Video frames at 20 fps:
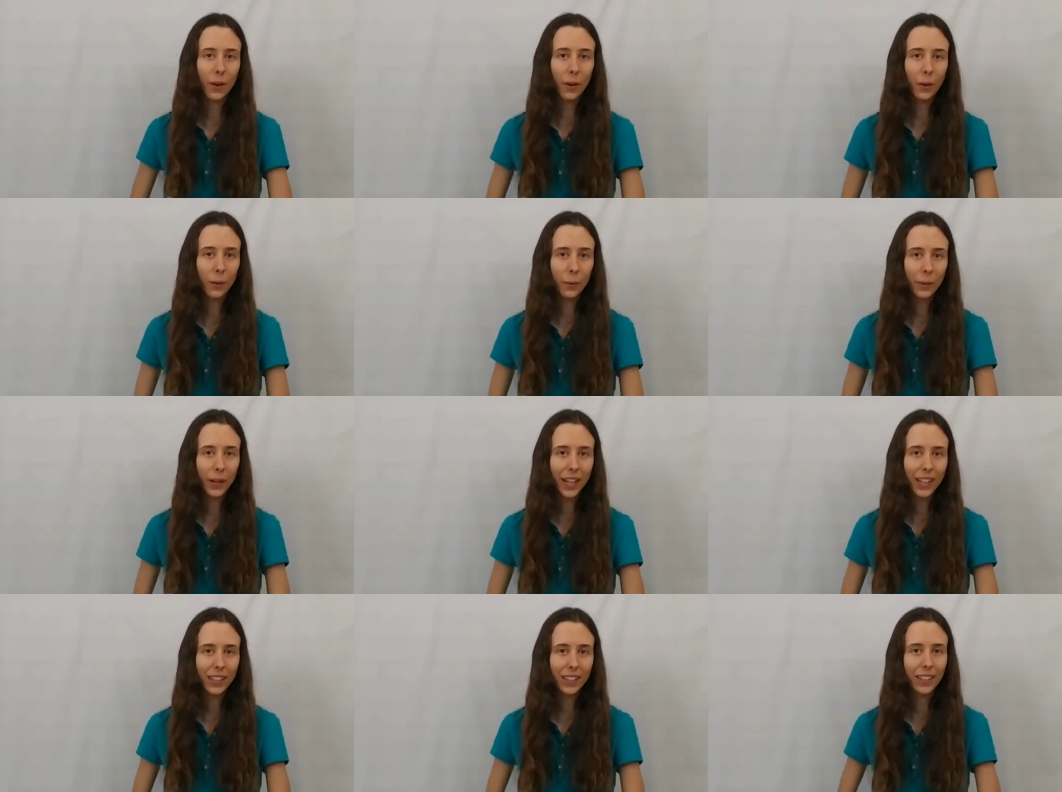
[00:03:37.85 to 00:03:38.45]

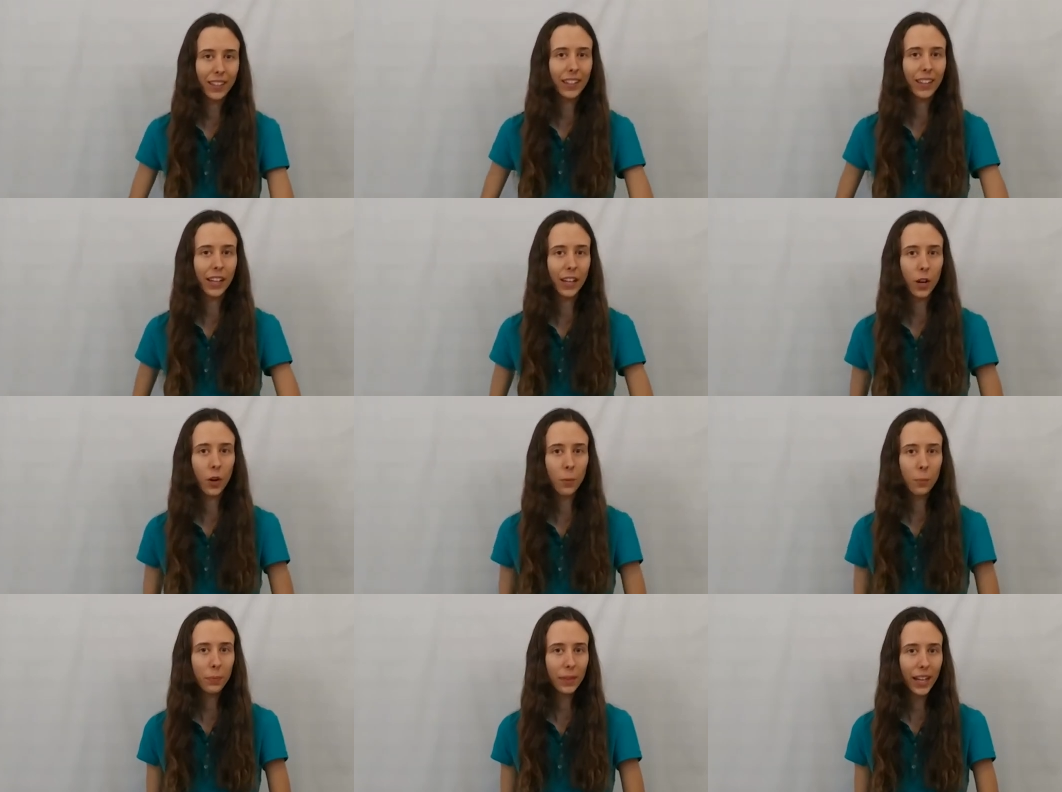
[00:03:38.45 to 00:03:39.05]
All right, I
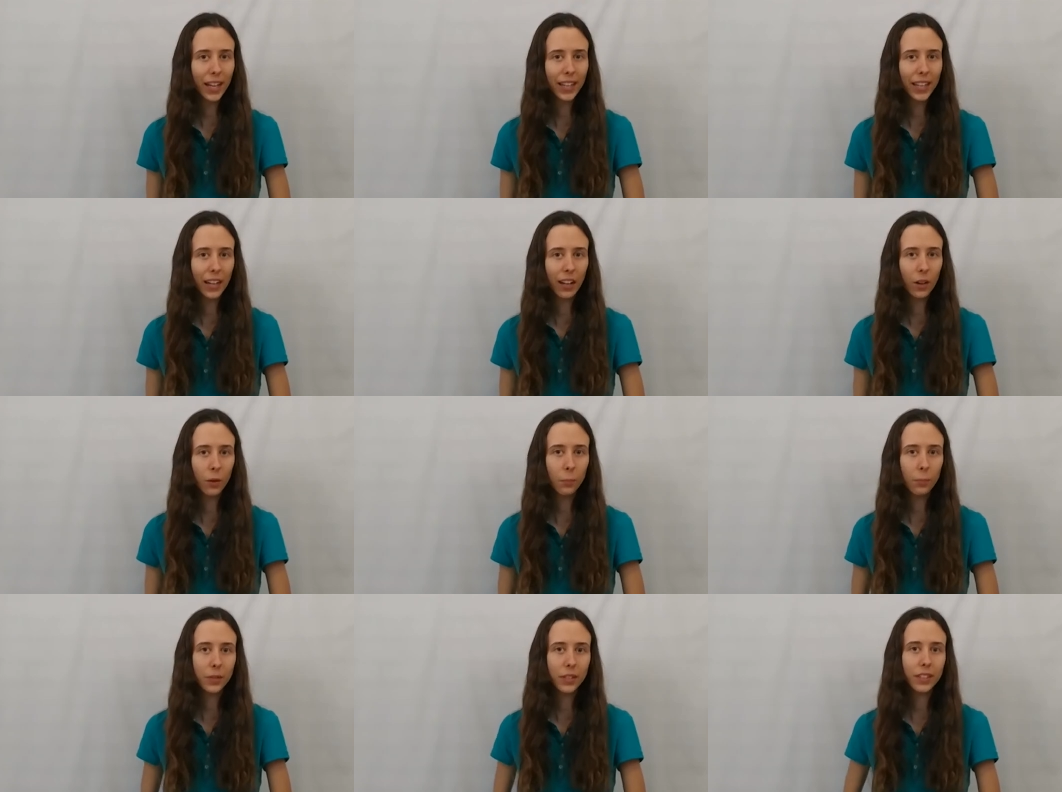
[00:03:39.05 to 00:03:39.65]
hope that
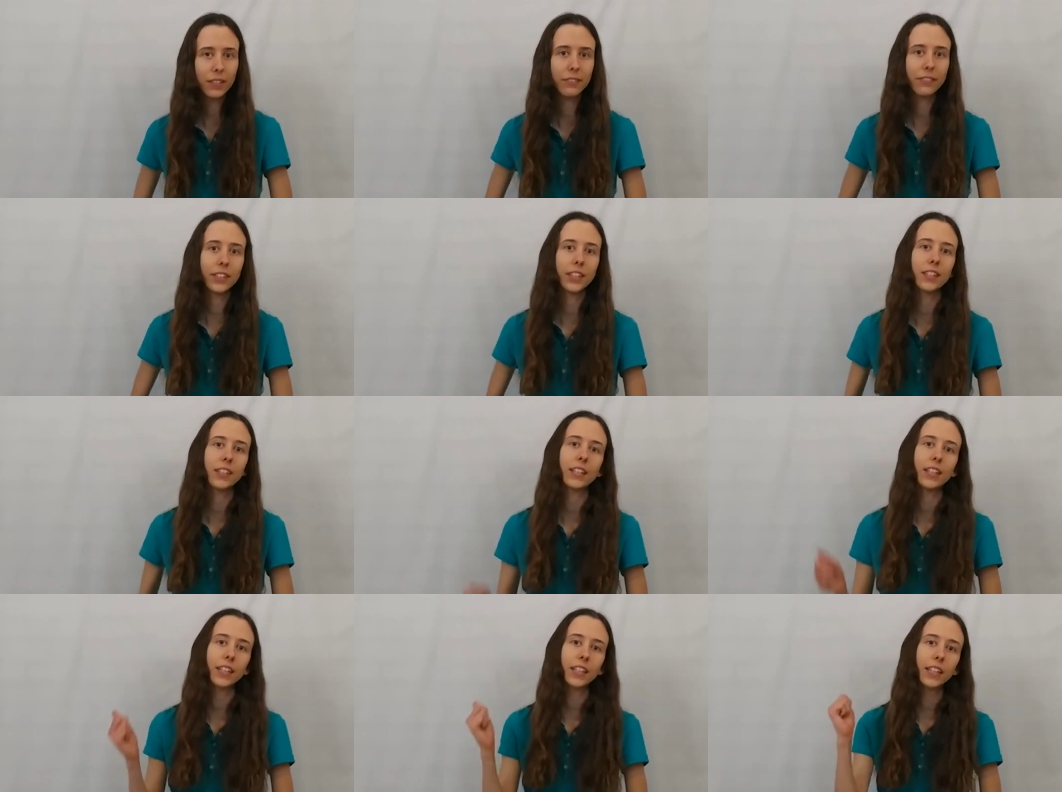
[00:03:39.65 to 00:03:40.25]
helped. If
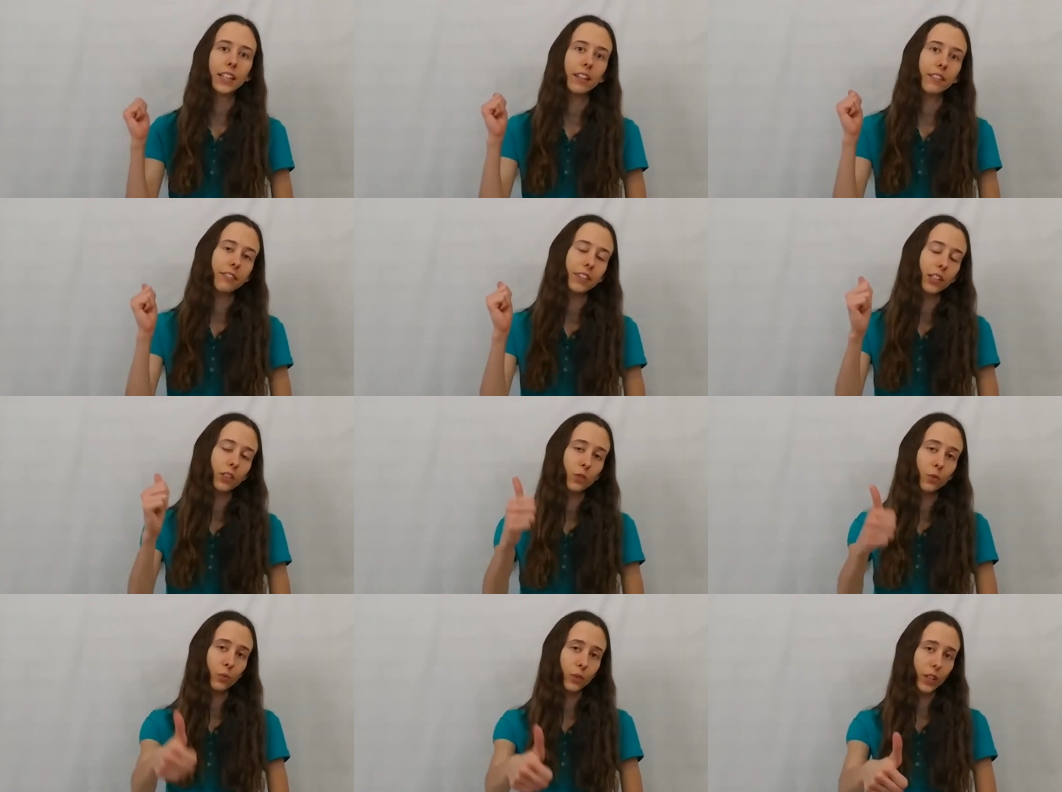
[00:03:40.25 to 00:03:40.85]
it did,
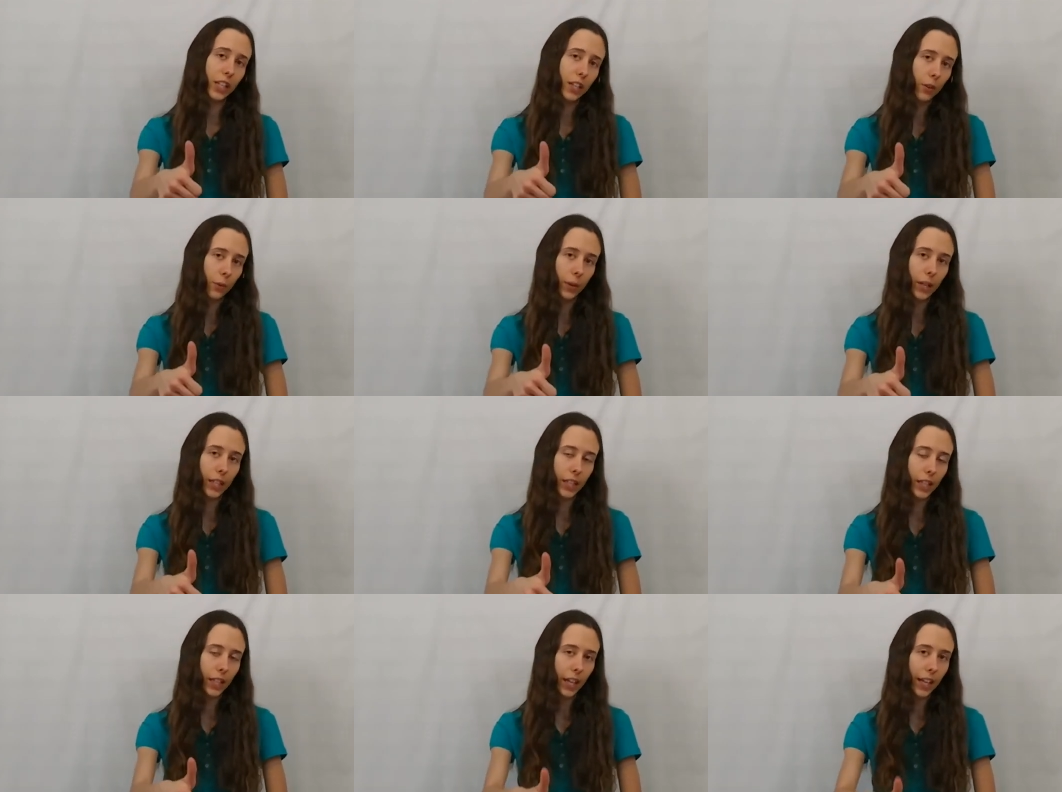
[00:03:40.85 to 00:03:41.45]
give this video
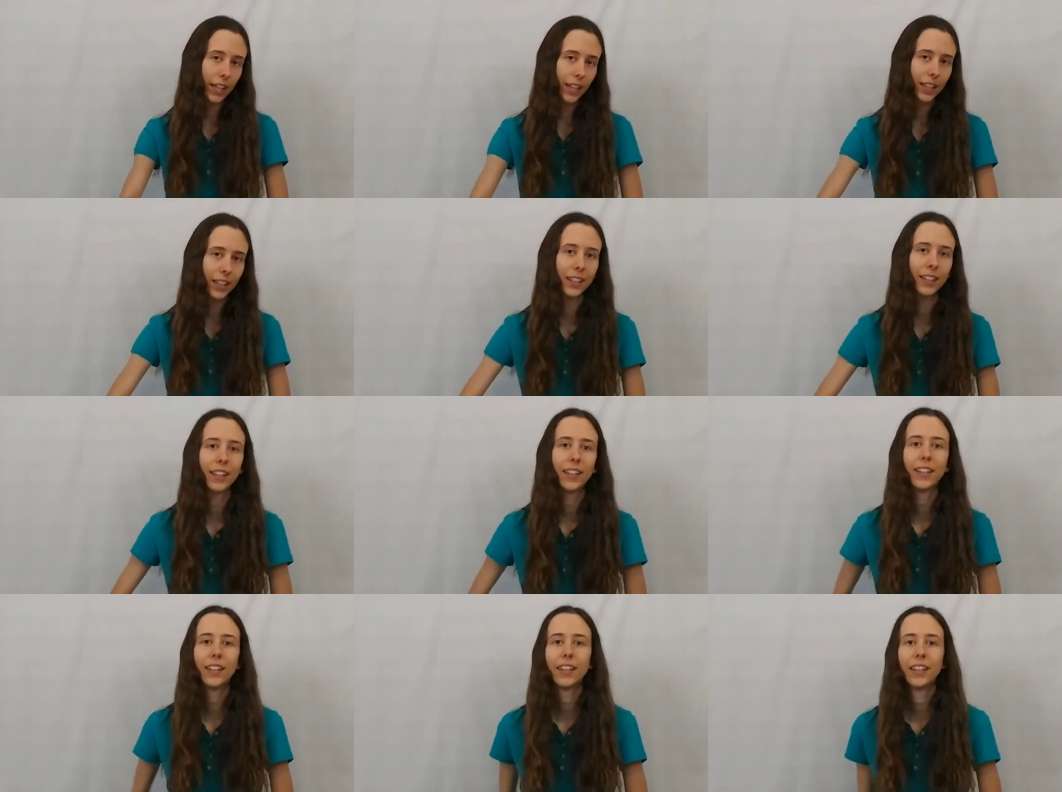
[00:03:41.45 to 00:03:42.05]
a like.